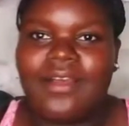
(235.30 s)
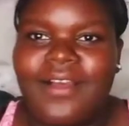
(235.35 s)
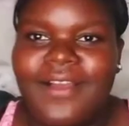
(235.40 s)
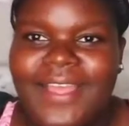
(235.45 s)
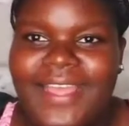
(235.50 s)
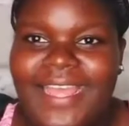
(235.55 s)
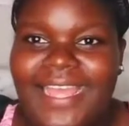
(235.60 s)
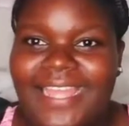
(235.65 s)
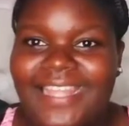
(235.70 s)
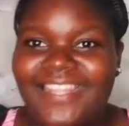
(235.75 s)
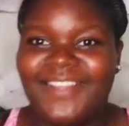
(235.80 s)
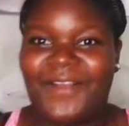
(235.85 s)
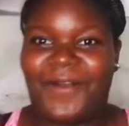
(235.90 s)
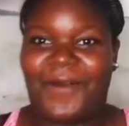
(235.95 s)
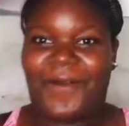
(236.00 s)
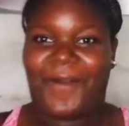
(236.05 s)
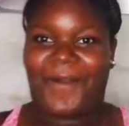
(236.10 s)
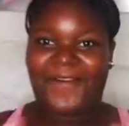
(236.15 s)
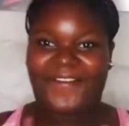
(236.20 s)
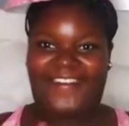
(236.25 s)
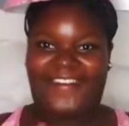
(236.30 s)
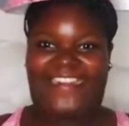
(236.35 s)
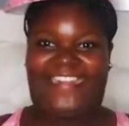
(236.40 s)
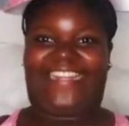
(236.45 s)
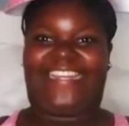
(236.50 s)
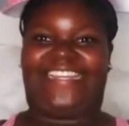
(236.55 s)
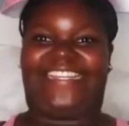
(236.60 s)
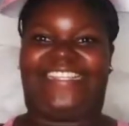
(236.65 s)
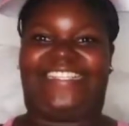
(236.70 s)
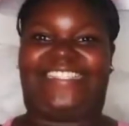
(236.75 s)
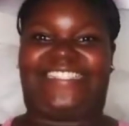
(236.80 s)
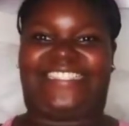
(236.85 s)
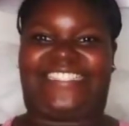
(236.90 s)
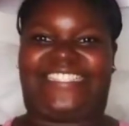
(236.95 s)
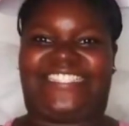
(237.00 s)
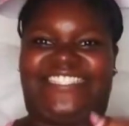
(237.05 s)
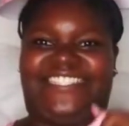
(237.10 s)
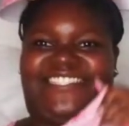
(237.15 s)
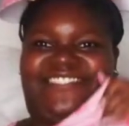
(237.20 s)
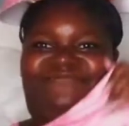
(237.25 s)
Okay, I look
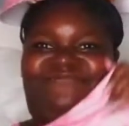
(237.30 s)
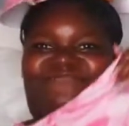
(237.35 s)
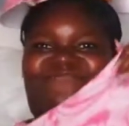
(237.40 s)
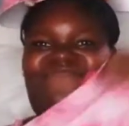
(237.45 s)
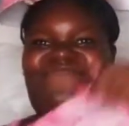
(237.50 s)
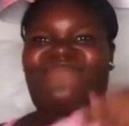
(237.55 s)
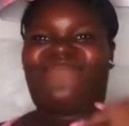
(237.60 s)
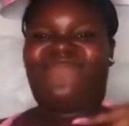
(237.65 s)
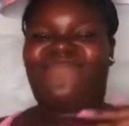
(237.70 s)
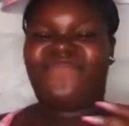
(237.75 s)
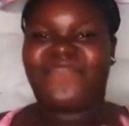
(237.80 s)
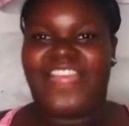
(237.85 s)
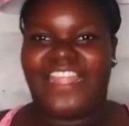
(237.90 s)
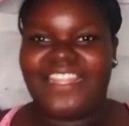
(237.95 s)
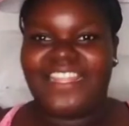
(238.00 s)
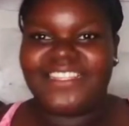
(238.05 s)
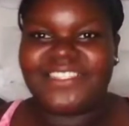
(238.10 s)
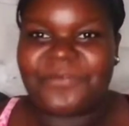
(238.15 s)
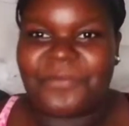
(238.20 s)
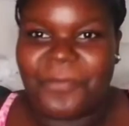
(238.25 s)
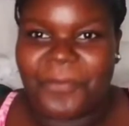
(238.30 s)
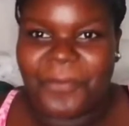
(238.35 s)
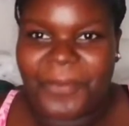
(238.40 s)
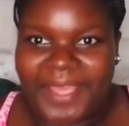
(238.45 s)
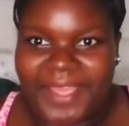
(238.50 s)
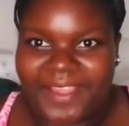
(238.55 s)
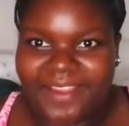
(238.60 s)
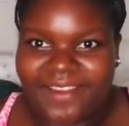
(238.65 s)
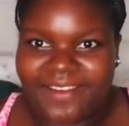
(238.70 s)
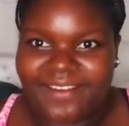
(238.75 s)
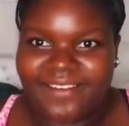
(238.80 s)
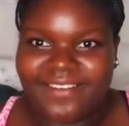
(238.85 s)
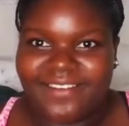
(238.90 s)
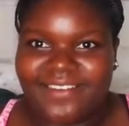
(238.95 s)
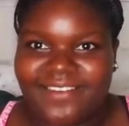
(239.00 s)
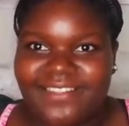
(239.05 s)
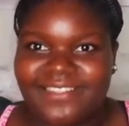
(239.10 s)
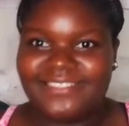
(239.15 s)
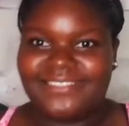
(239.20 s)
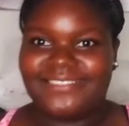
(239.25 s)
orange. That looks
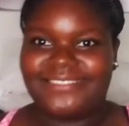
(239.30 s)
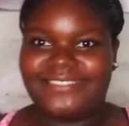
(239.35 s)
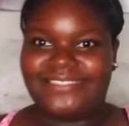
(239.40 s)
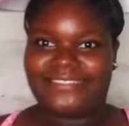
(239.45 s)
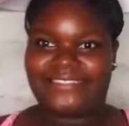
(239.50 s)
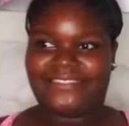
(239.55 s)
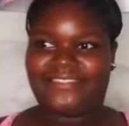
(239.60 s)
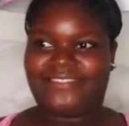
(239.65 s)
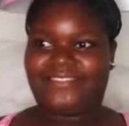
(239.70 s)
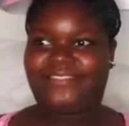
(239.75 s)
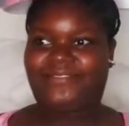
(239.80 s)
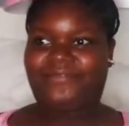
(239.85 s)
weird. It's